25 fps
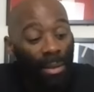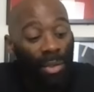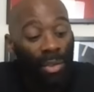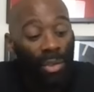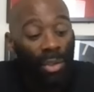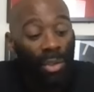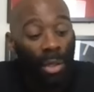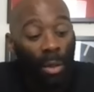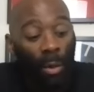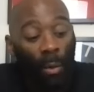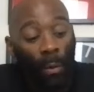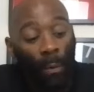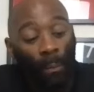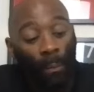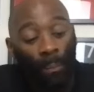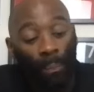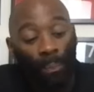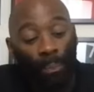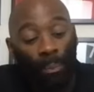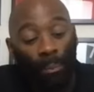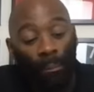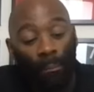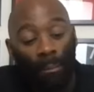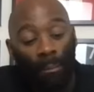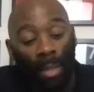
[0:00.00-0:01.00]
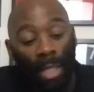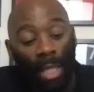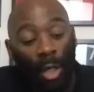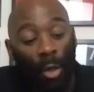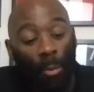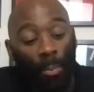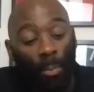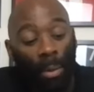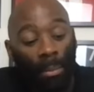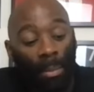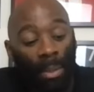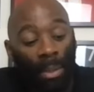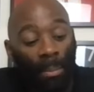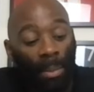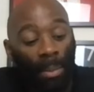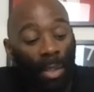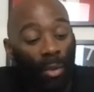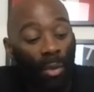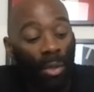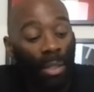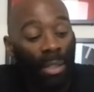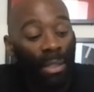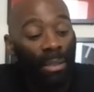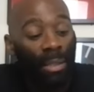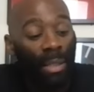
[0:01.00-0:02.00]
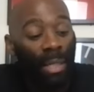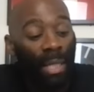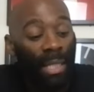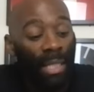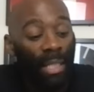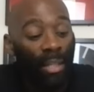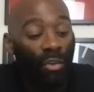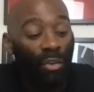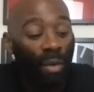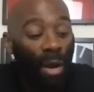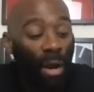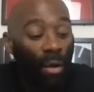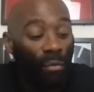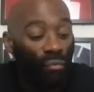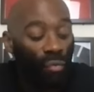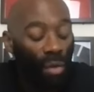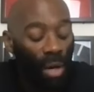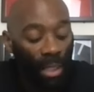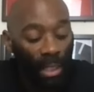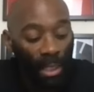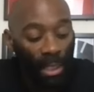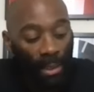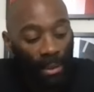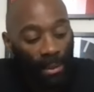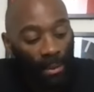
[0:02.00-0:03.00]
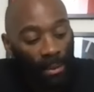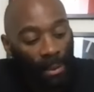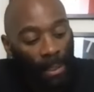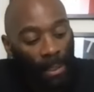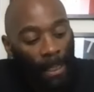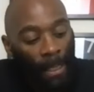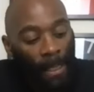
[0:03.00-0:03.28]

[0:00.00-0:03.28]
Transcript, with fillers: So he'll probably be looking to hit the ground running.